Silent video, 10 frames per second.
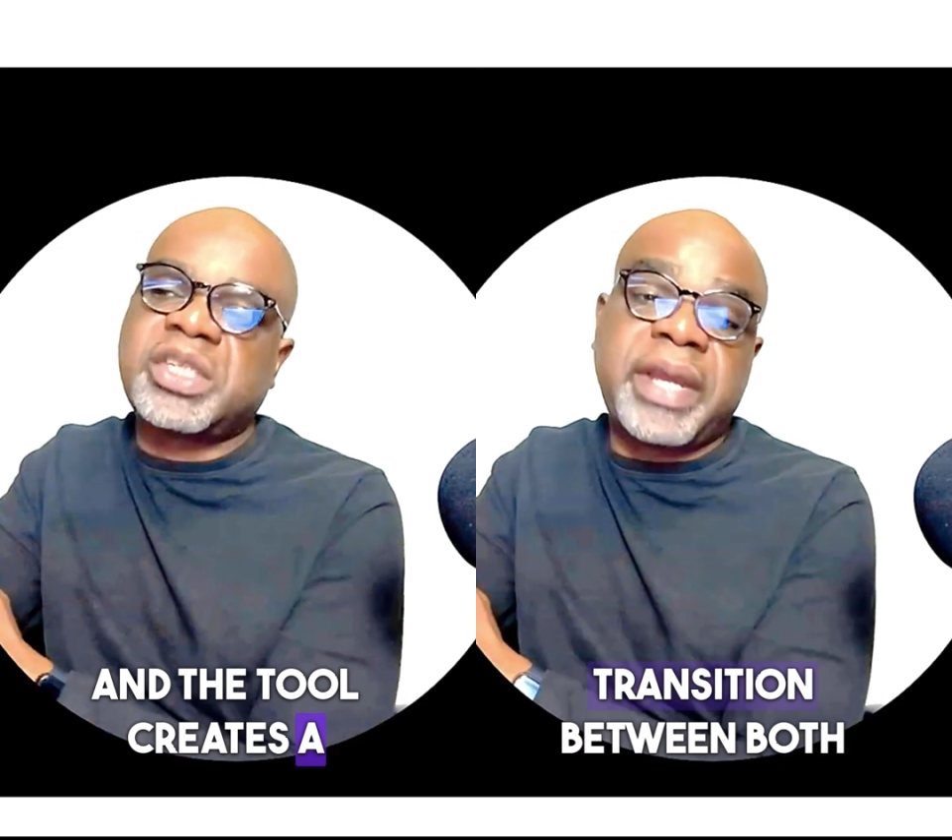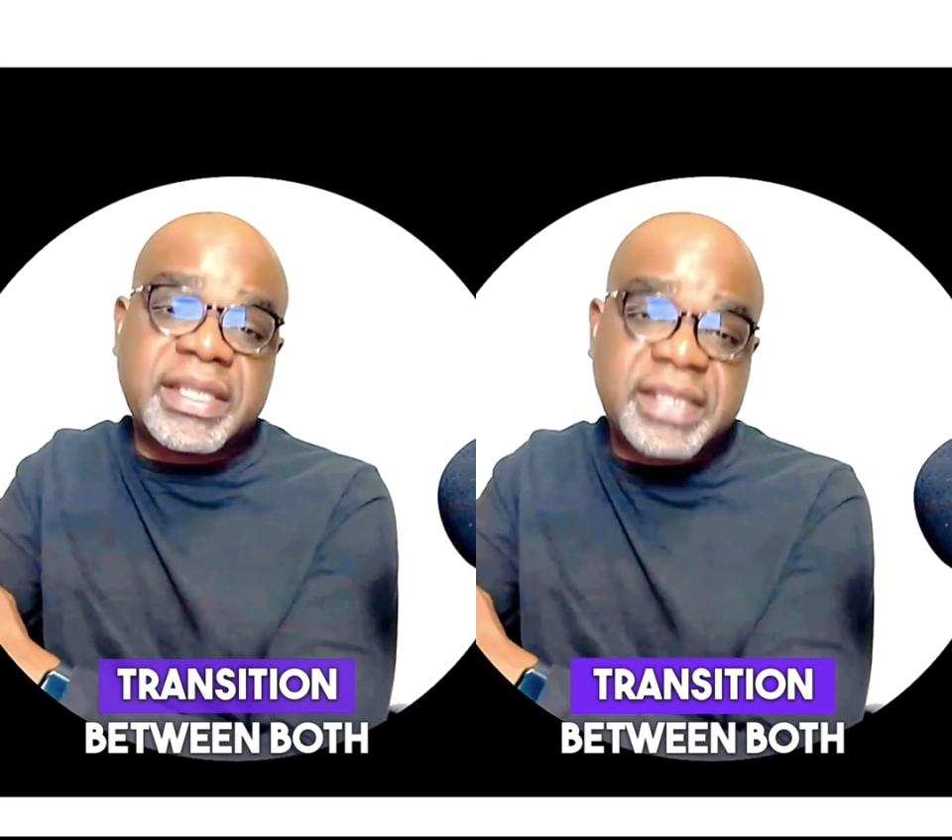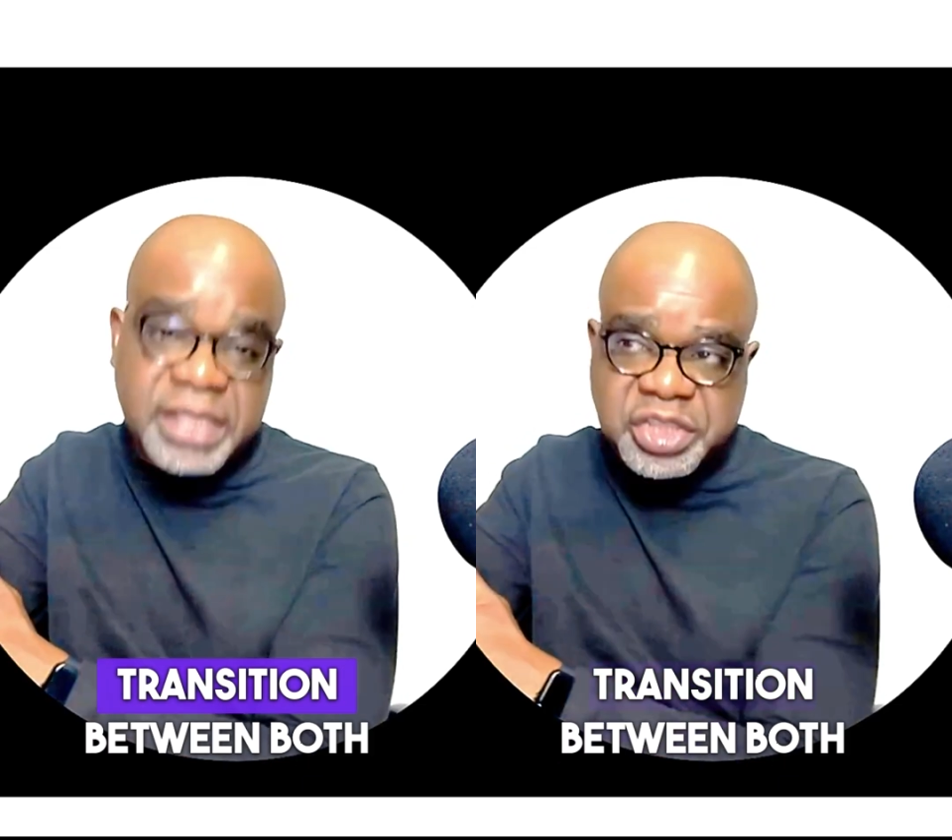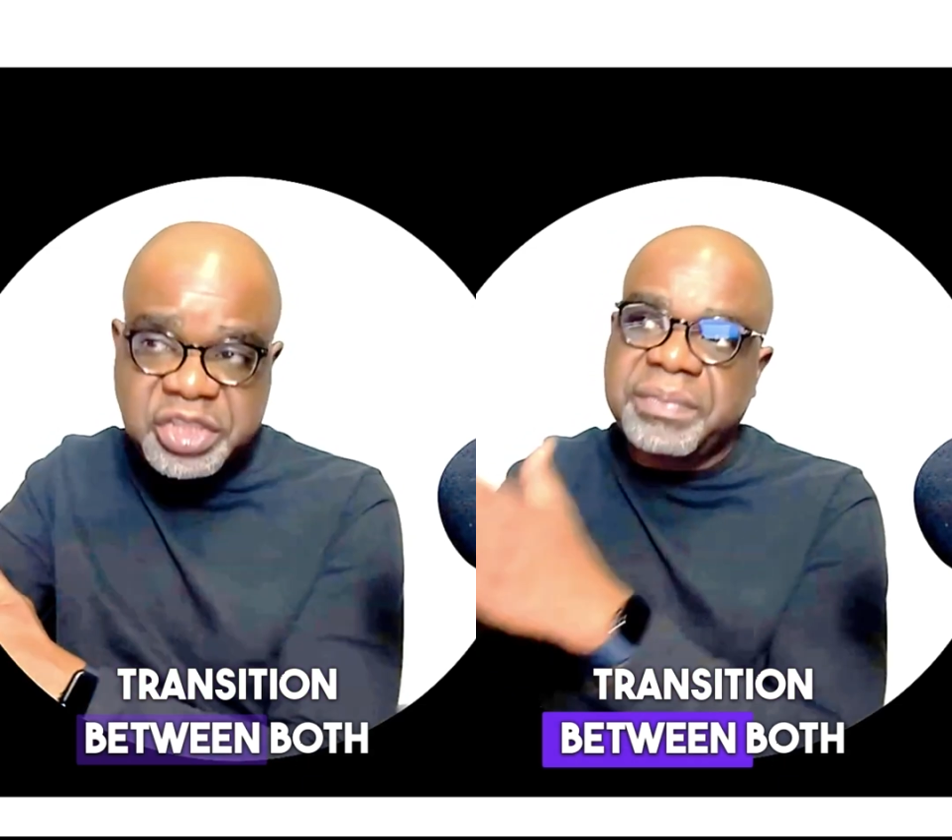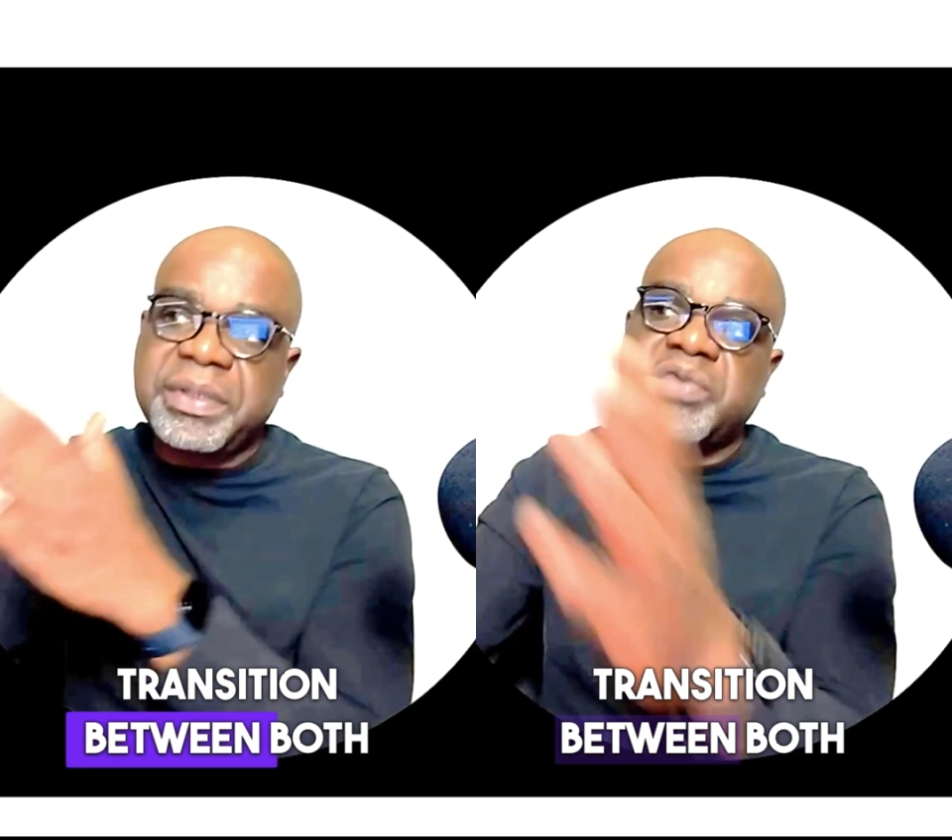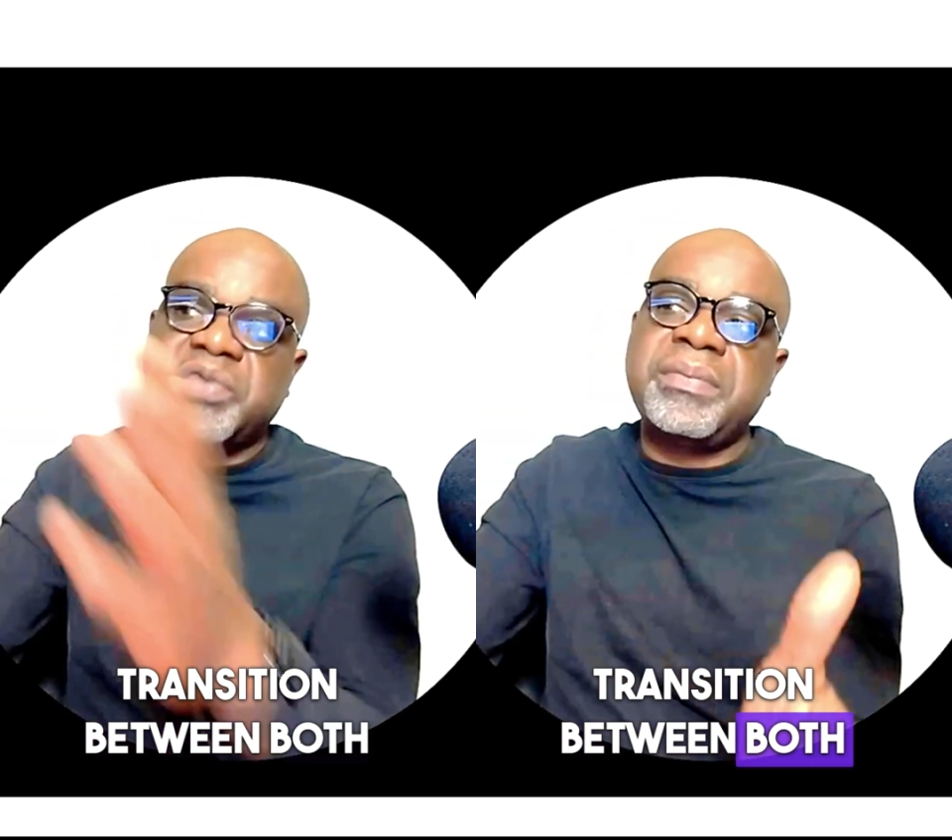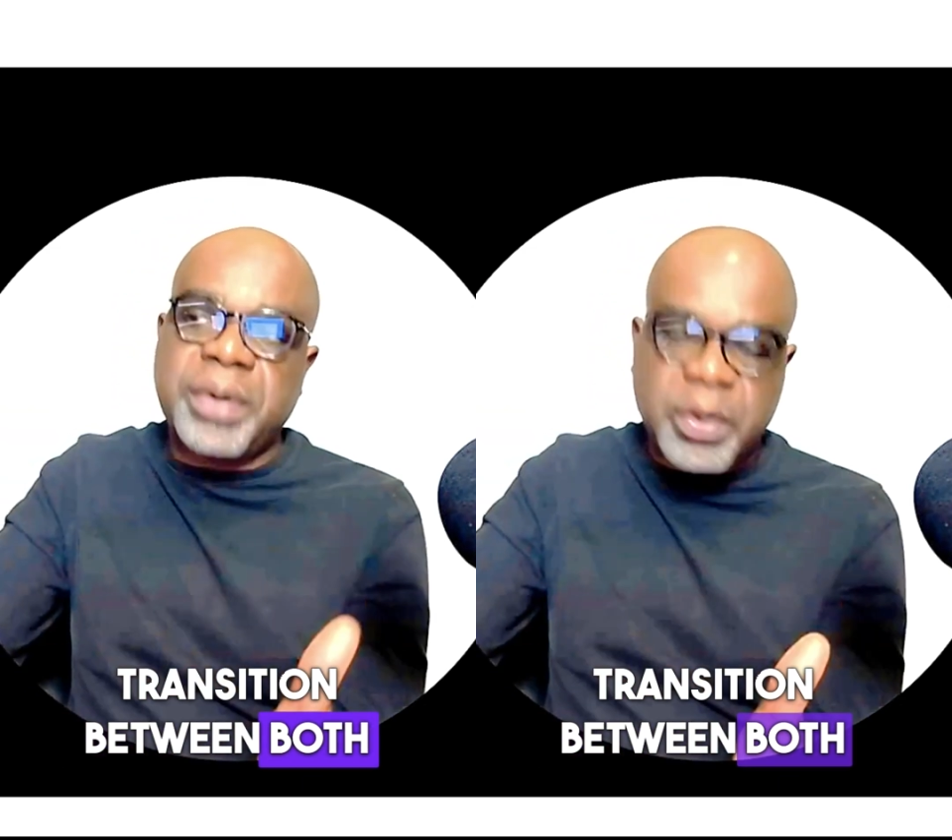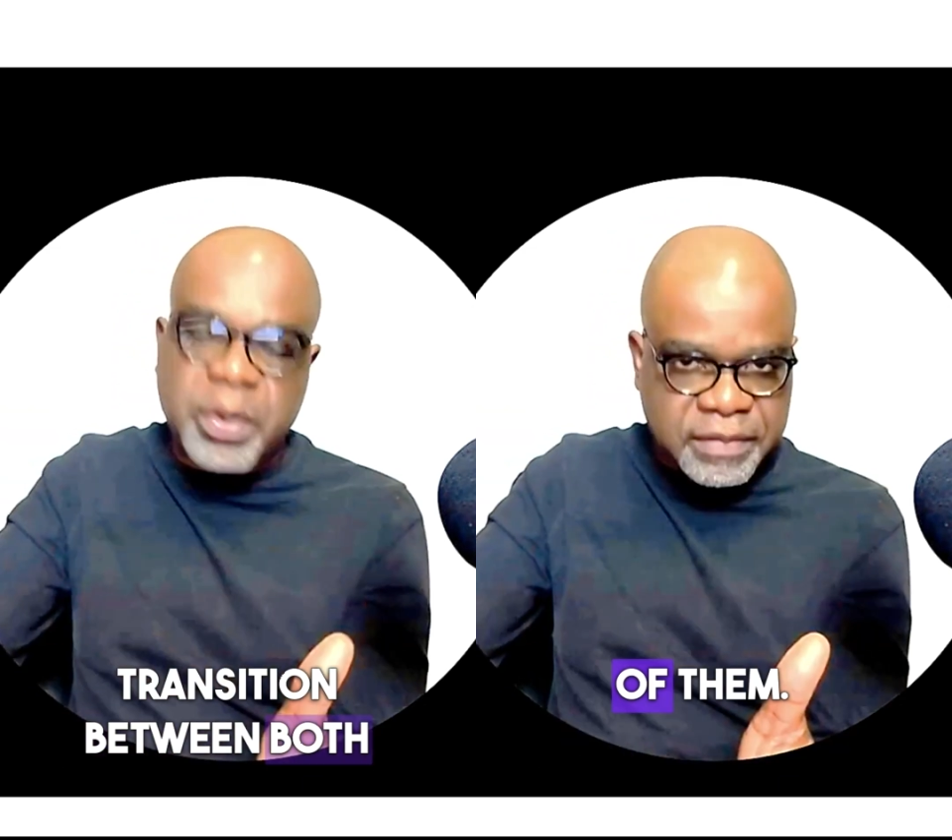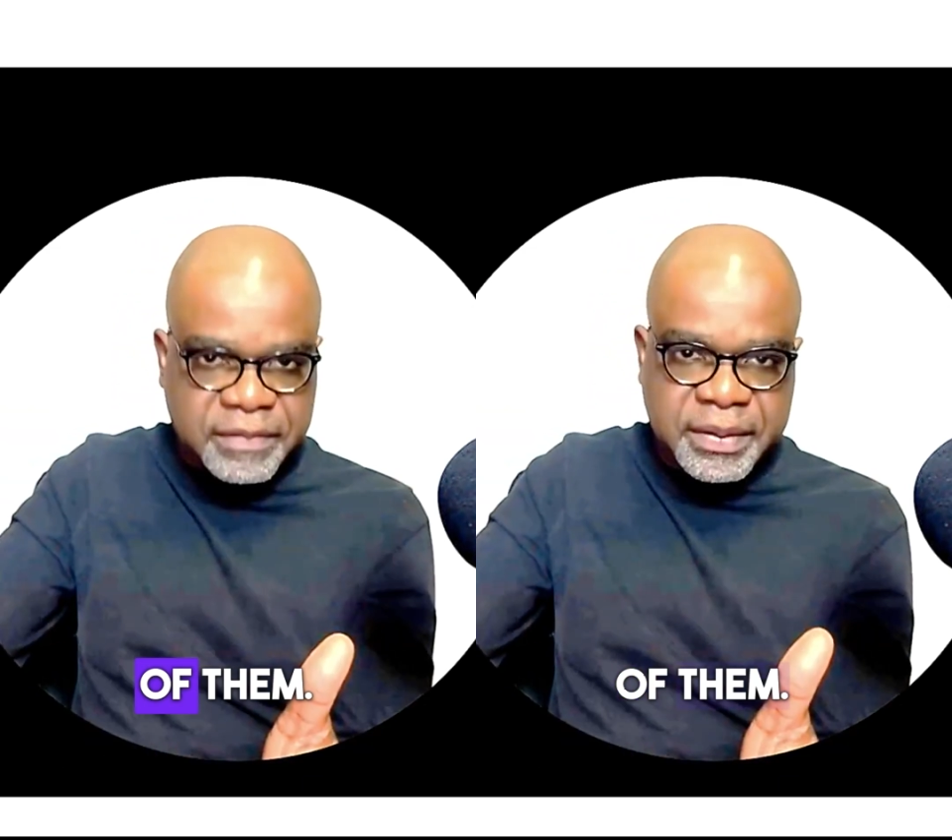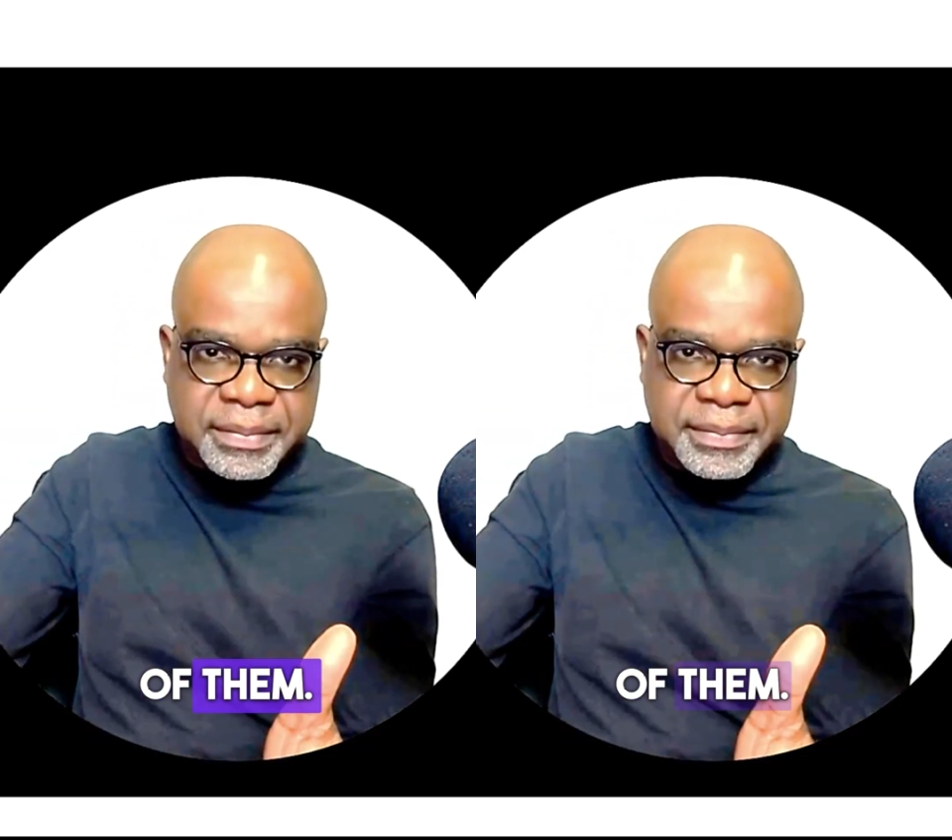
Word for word: a transition between both of them.